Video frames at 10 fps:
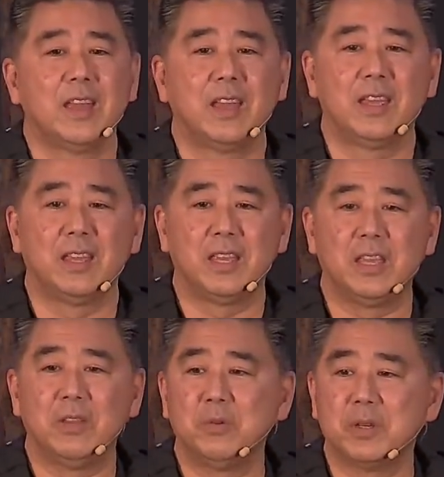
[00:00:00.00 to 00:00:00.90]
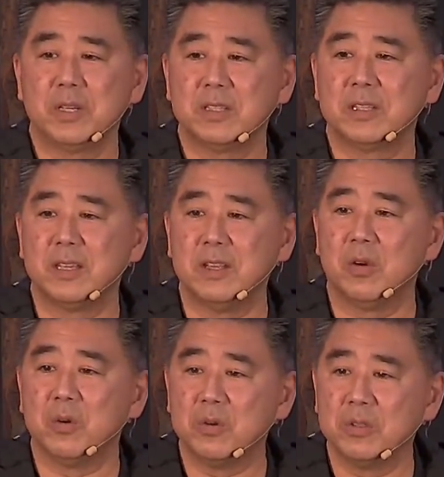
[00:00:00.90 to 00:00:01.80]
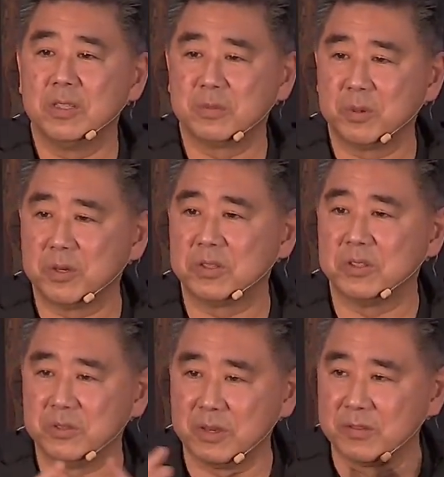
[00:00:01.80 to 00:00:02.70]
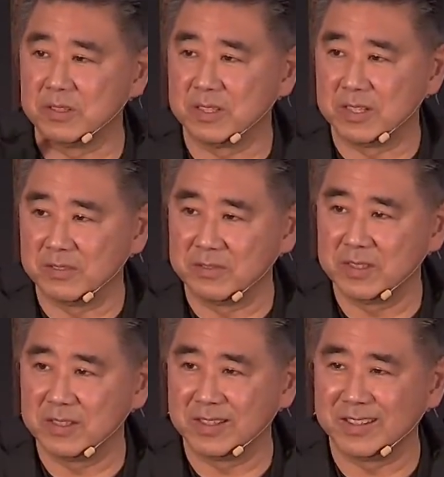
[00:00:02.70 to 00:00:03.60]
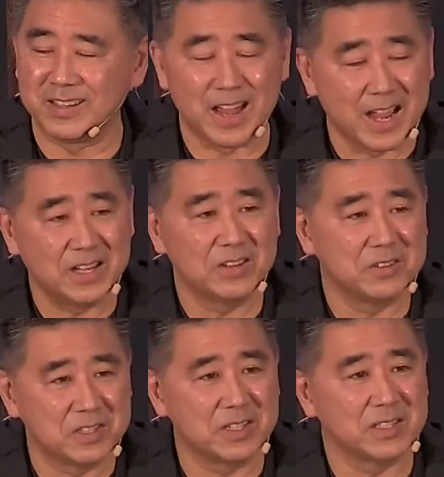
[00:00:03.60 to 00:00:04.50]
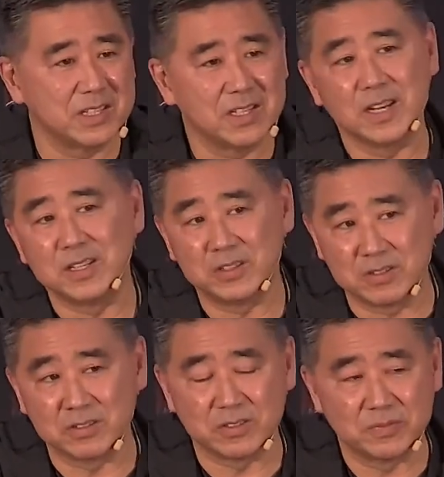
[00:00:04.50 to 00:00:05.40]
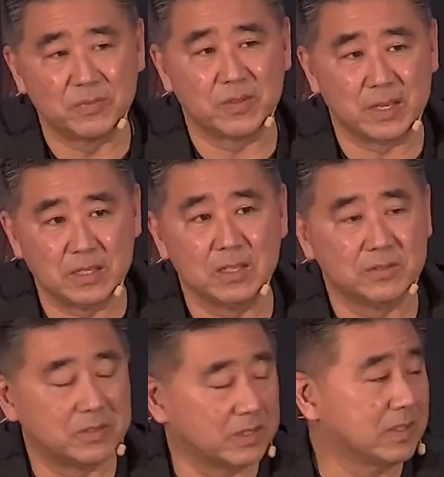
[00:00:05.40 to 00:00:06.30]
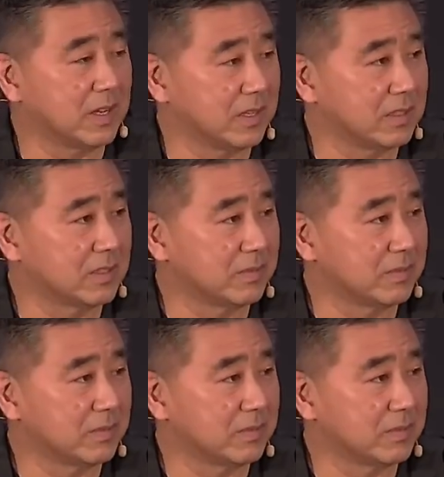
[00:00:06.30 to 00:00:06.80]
He was the oldest person who ever lived. 969 years he lived, it says.